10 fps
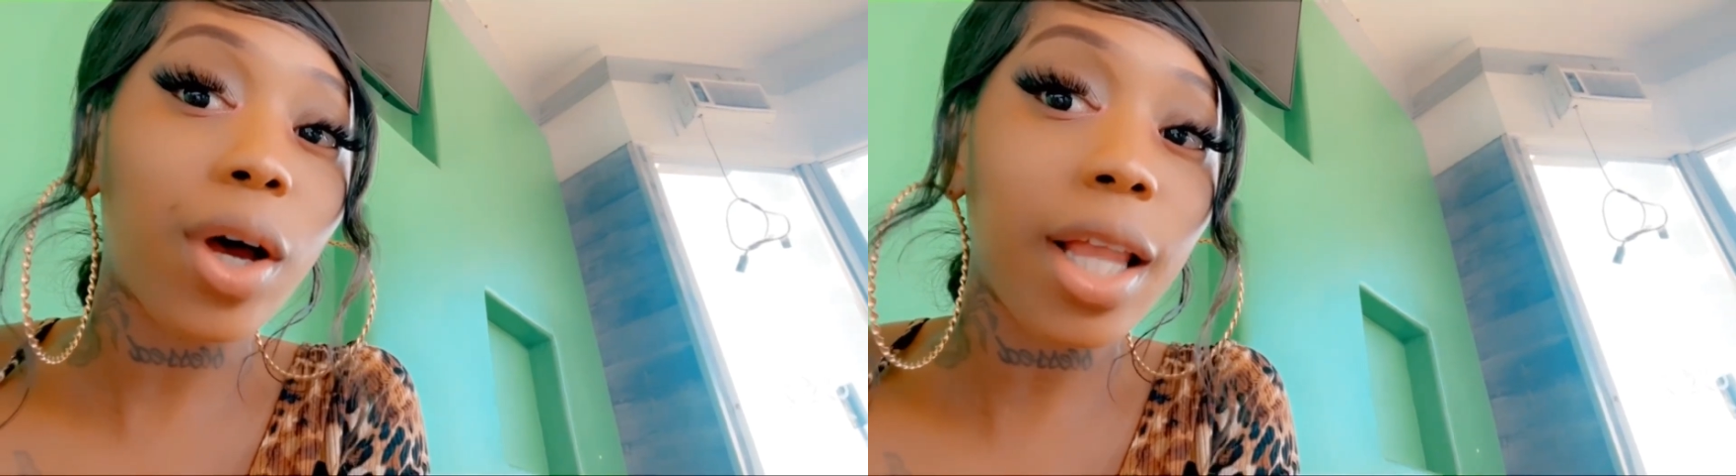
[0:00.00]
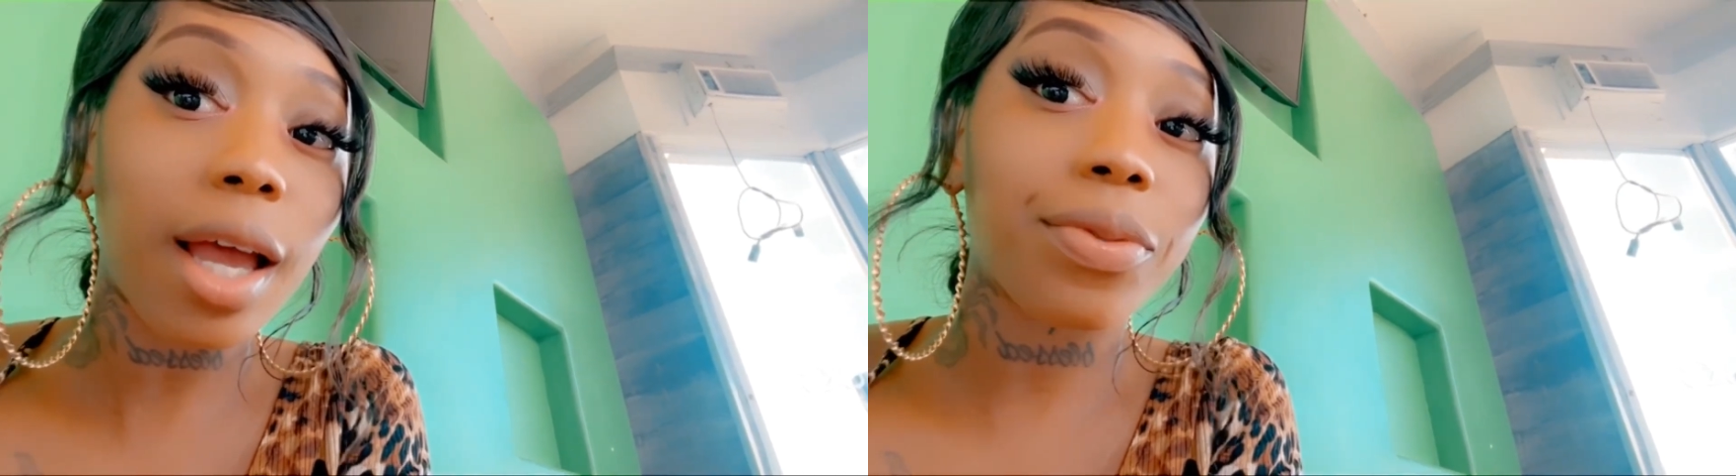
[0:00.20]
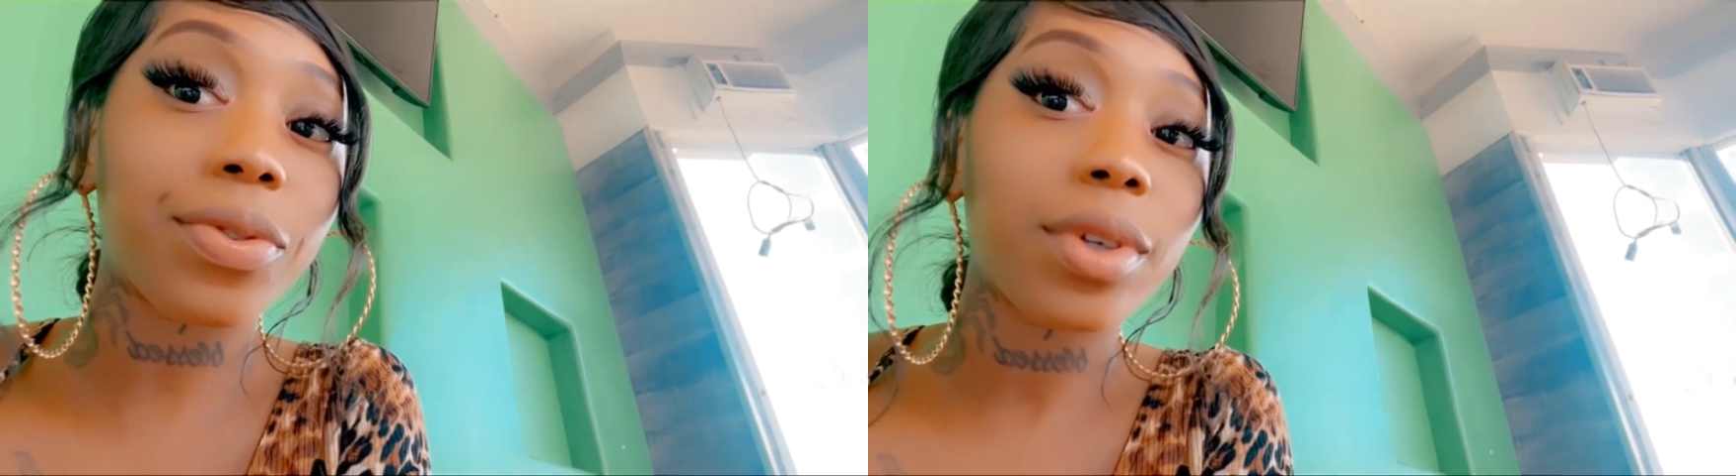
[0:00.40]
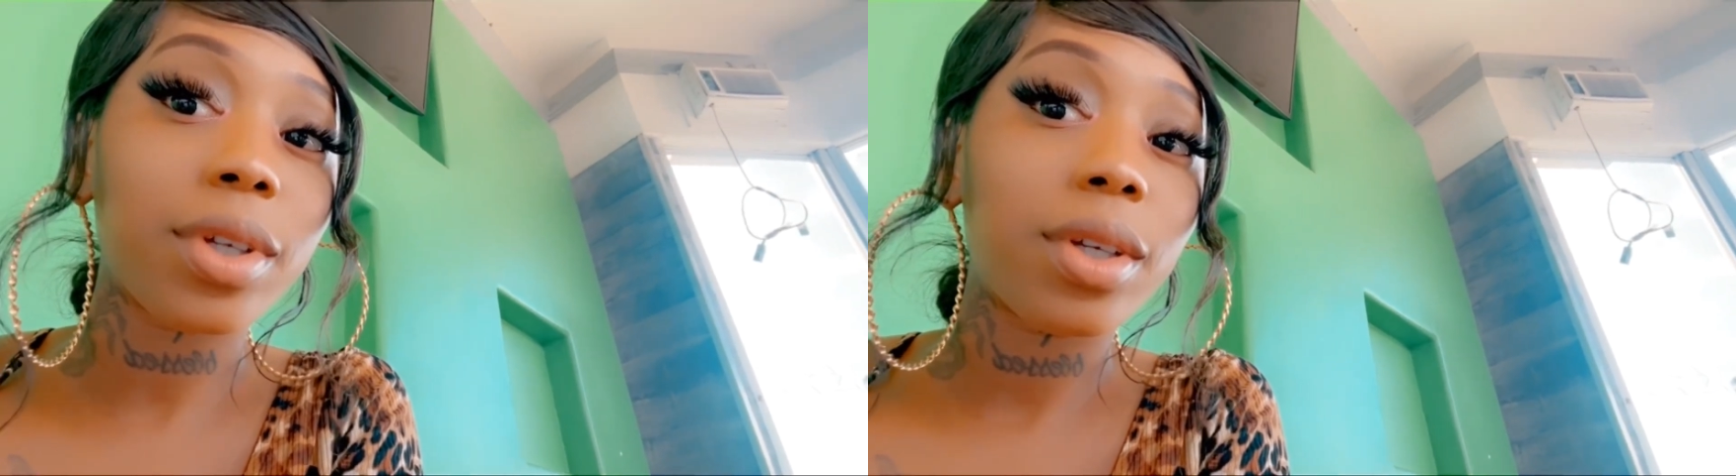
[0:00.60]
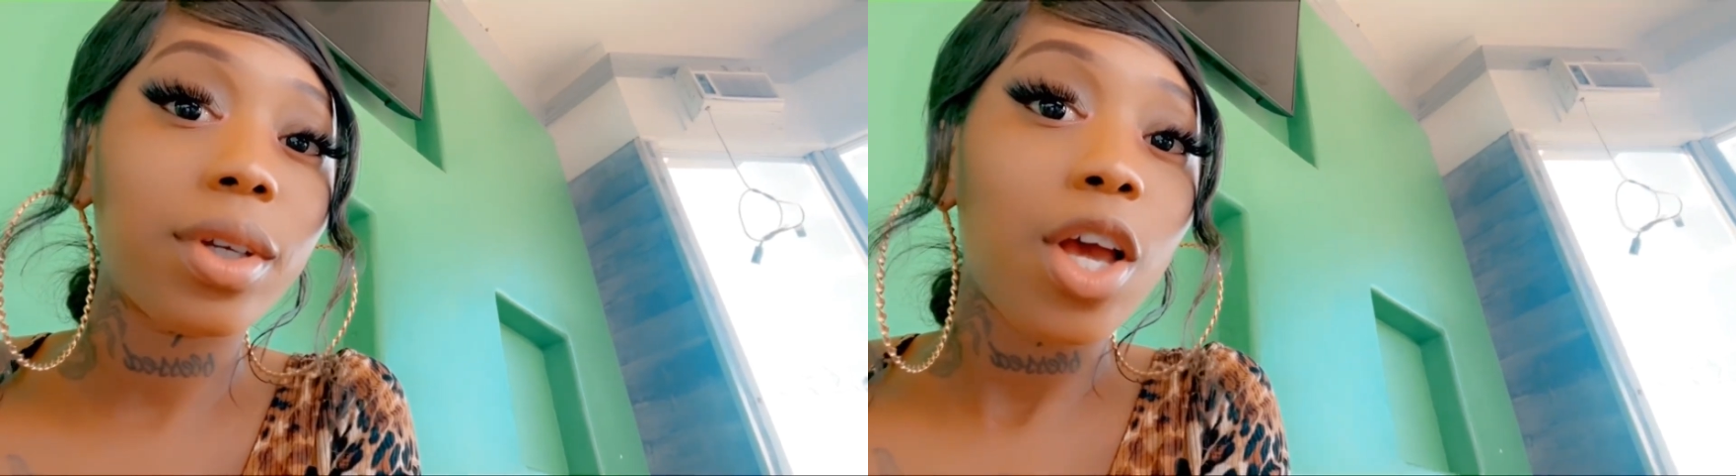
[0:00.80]
enough.
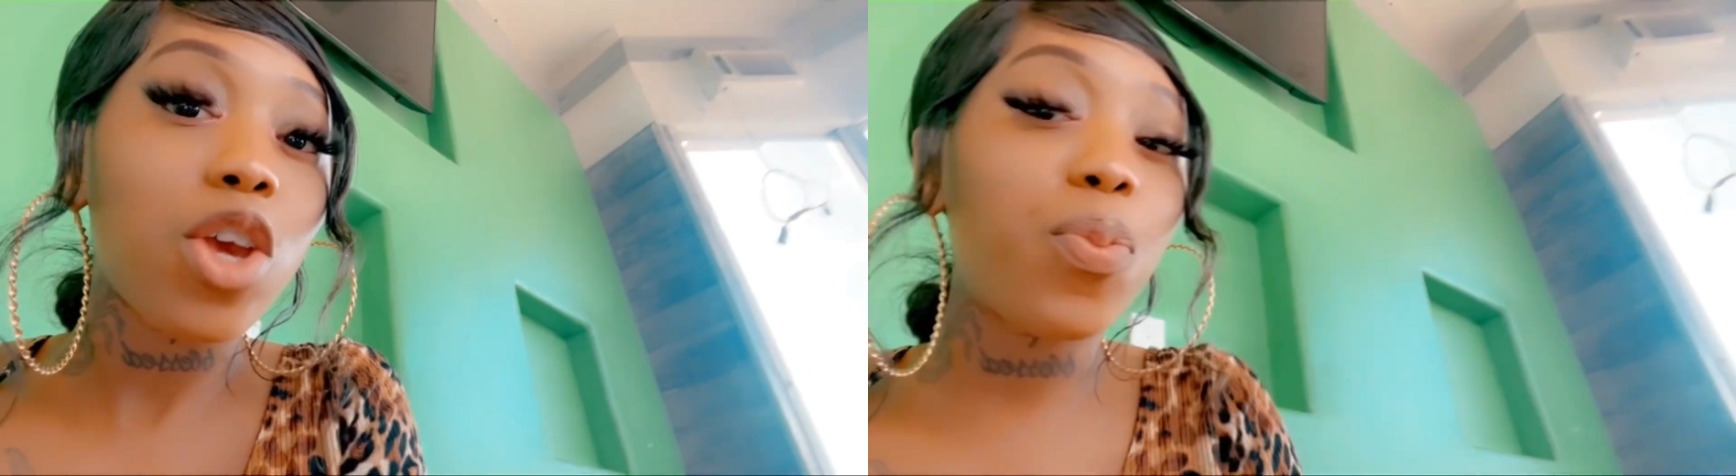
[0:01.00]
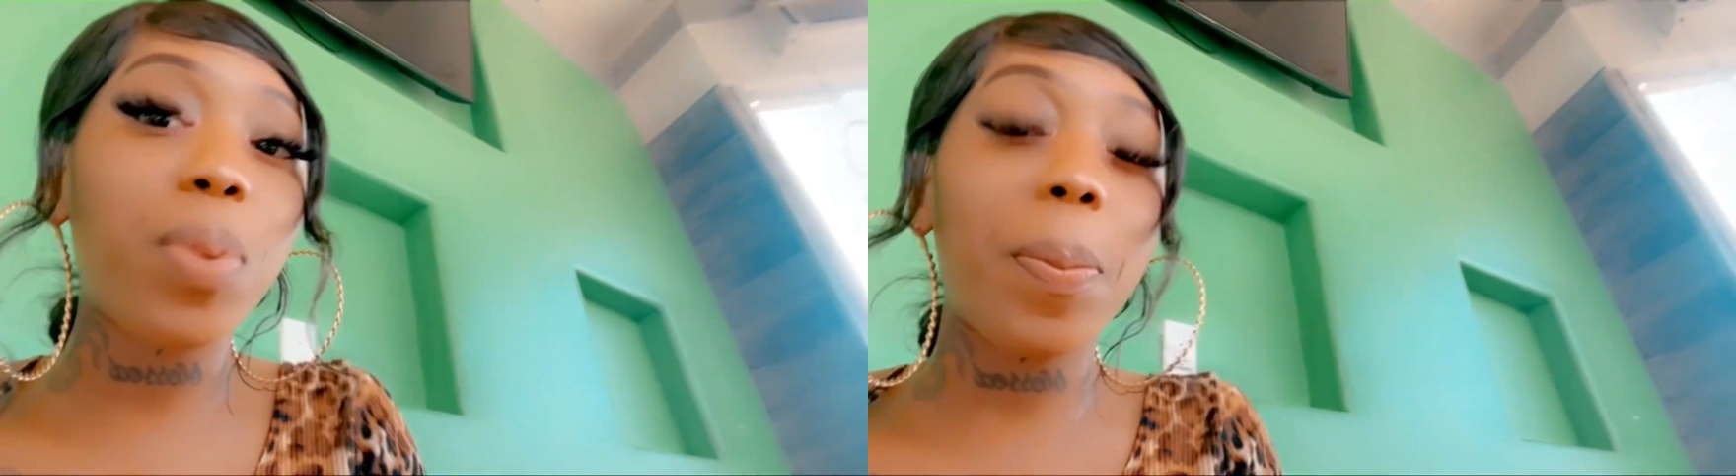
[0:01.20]
You've